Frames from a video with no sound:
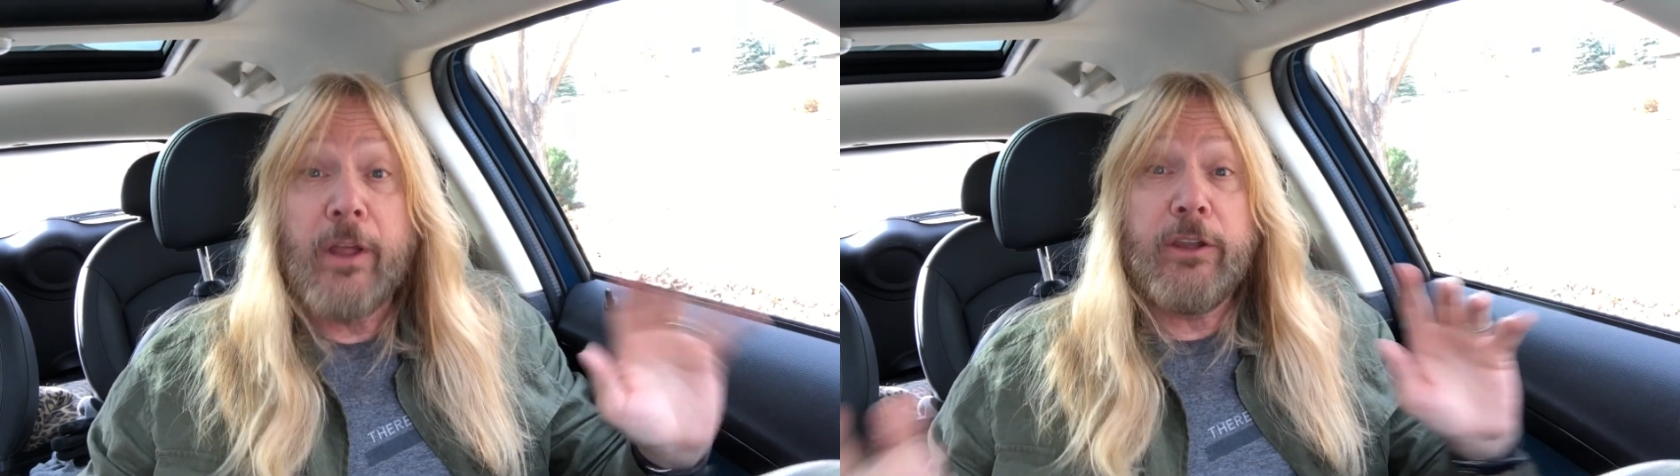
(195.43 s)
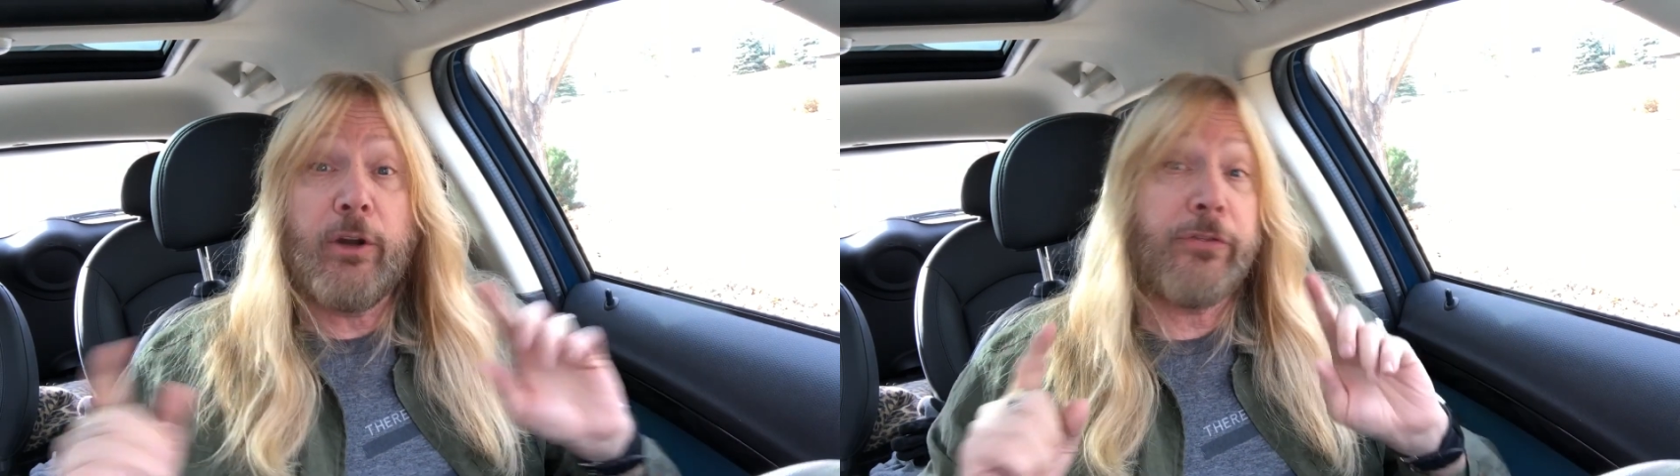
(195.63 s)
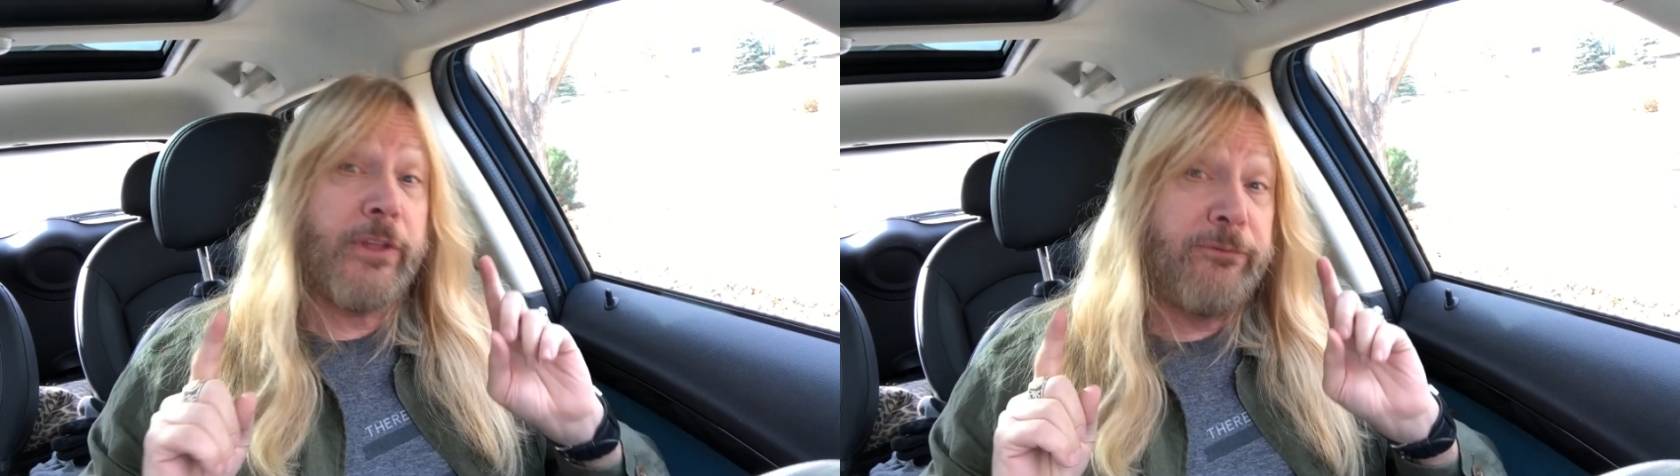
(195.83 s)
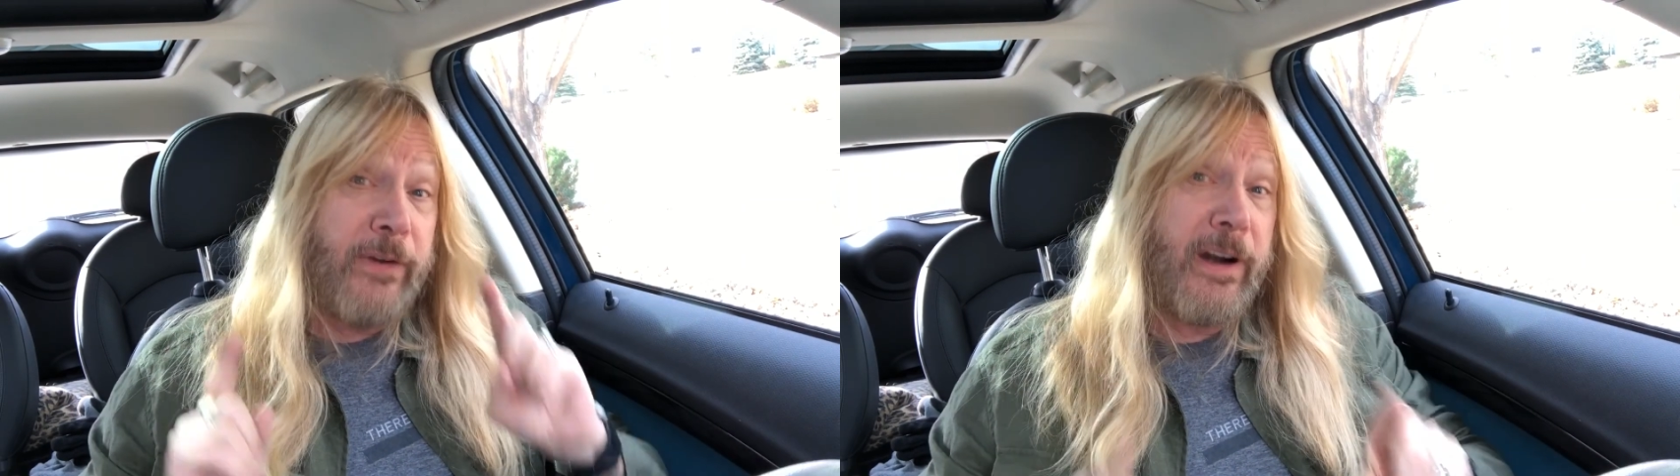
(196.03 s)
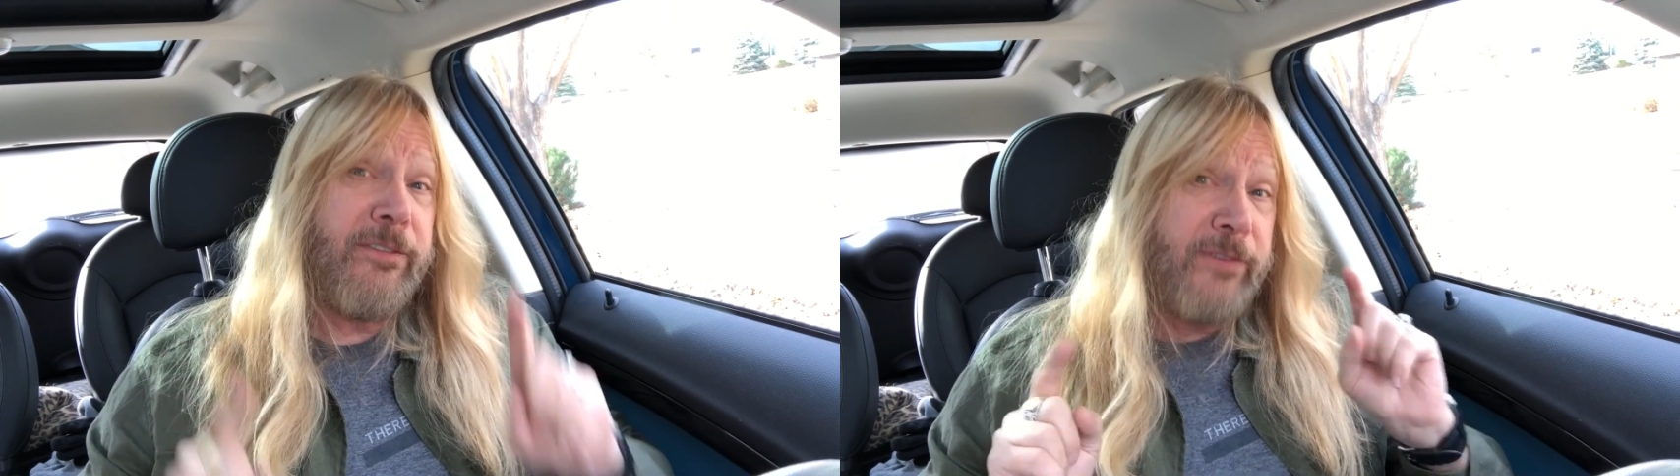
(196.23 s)
You know, the
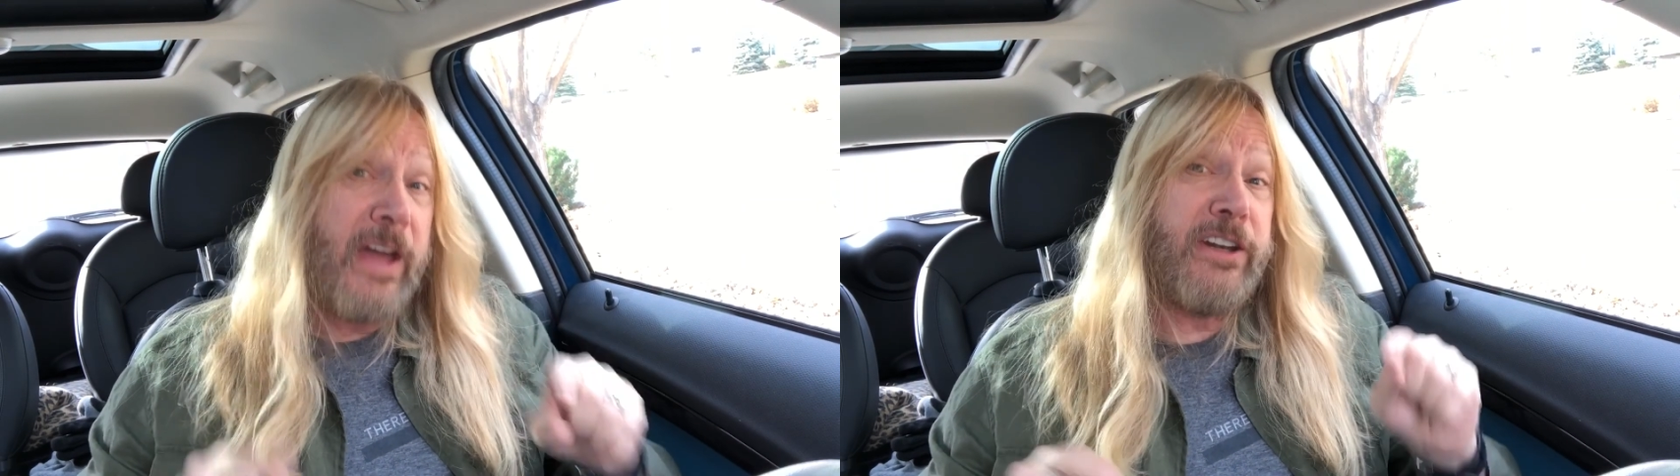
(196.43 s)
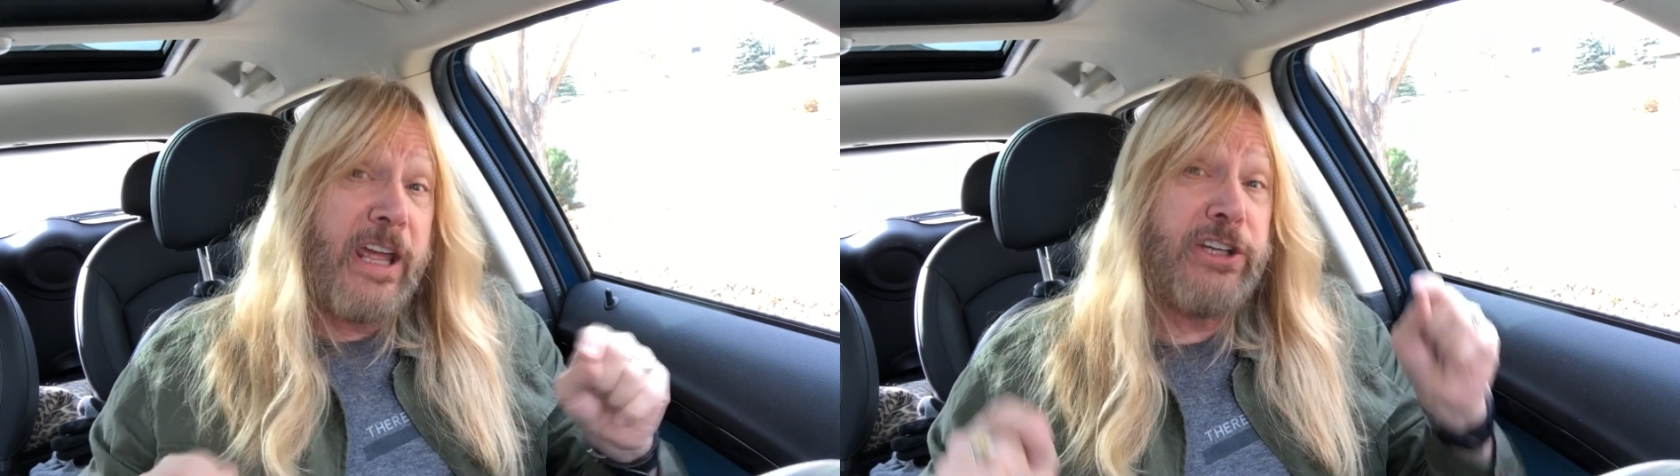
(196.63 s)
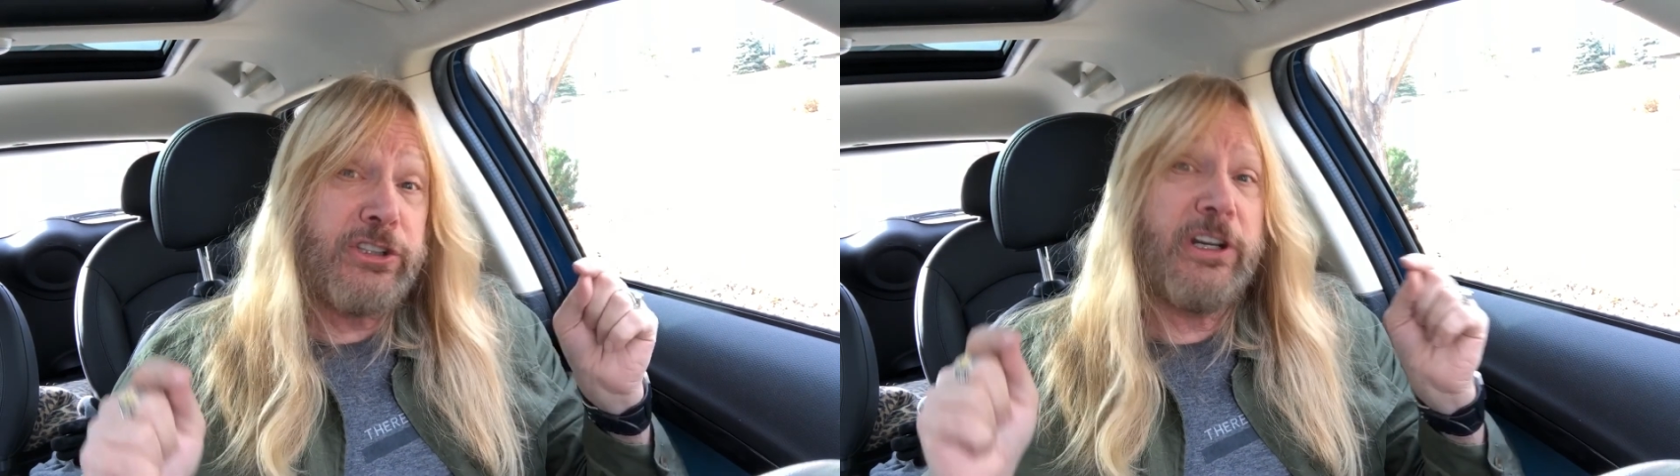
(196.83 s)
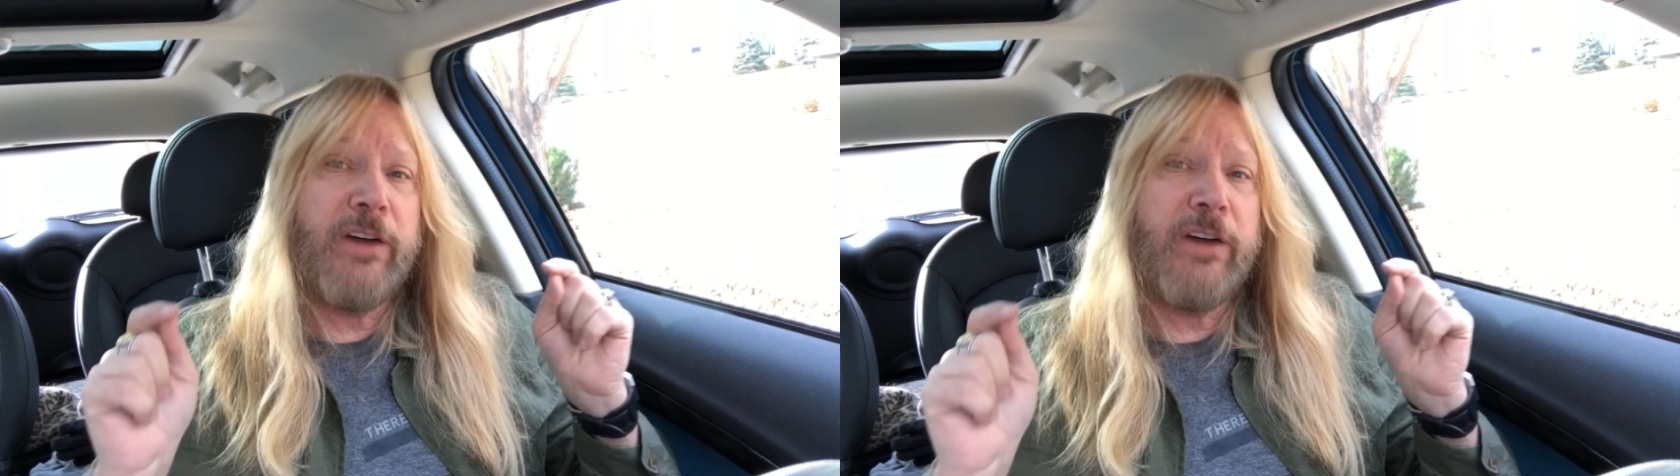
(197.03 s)
very foundation